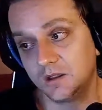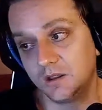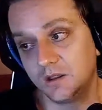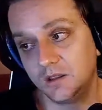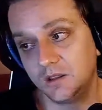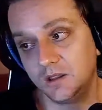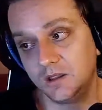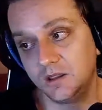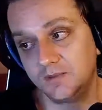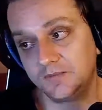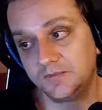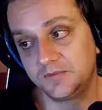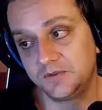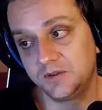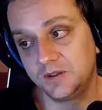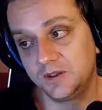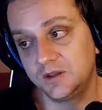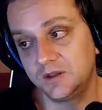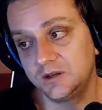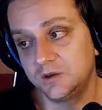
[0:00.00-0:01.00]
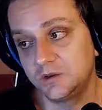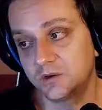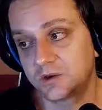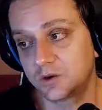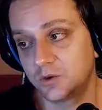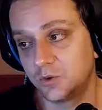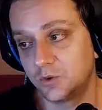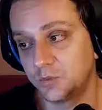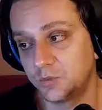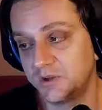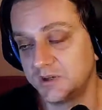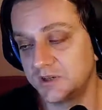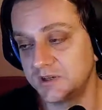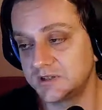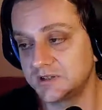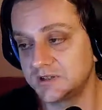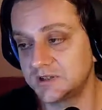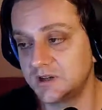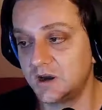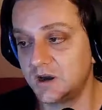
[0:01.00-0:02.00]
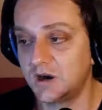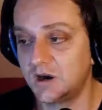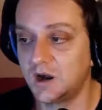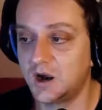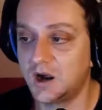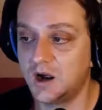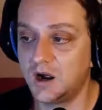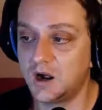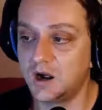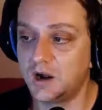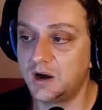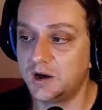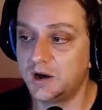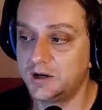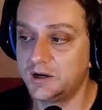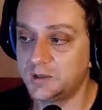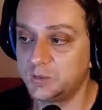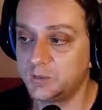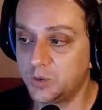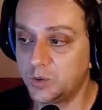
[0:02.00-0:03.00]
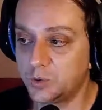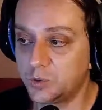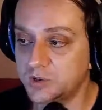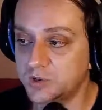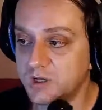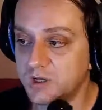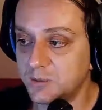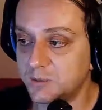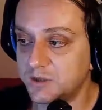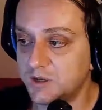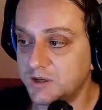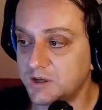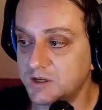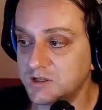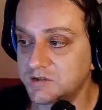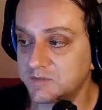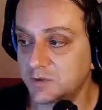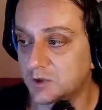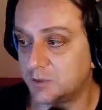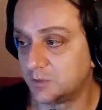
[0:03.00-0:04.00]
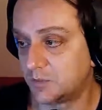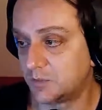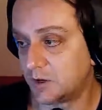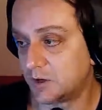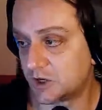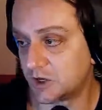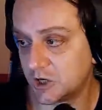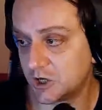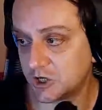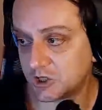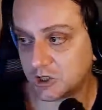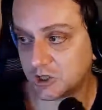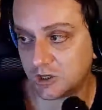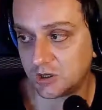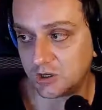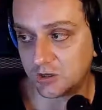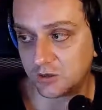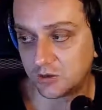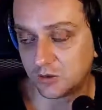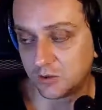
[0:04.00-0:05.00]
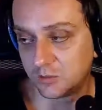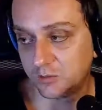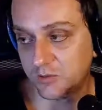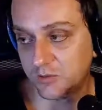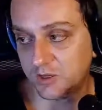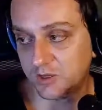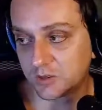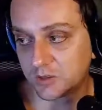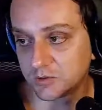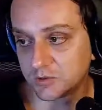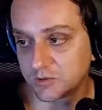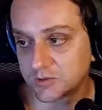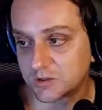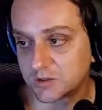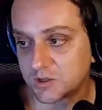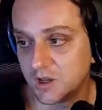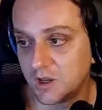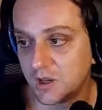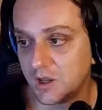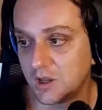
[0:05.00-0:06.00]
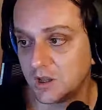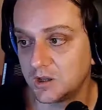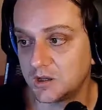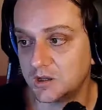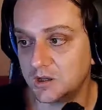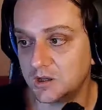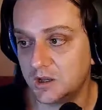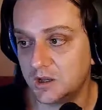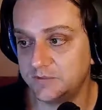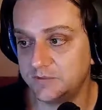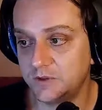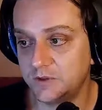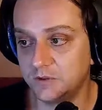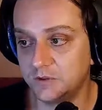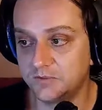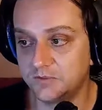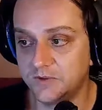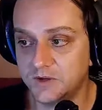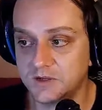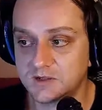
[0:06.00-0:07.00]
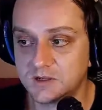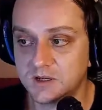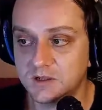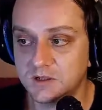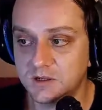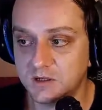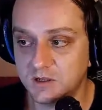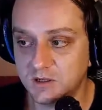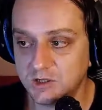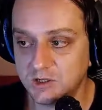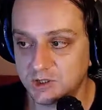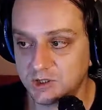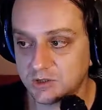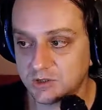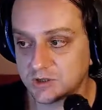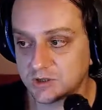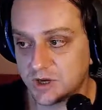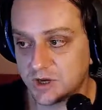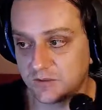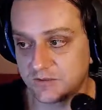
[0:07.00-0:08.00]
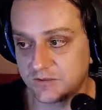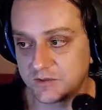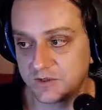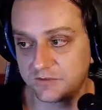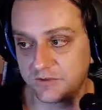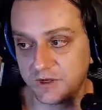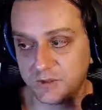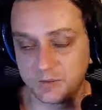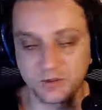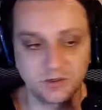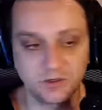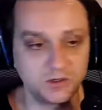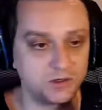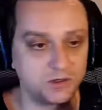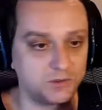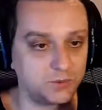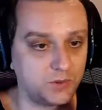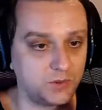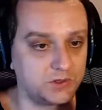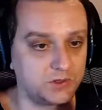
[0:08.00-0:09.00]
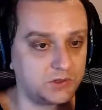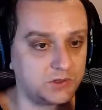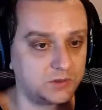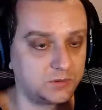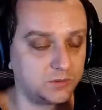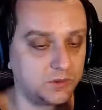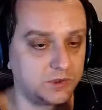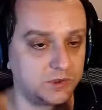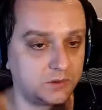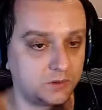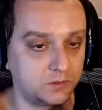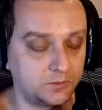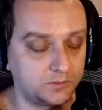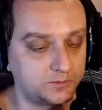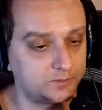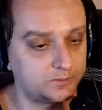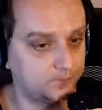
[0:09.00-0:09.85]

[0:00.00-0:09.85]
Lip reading: If in your company there are remote employees from Russia or Belarus, have you faced any issues after February 2022?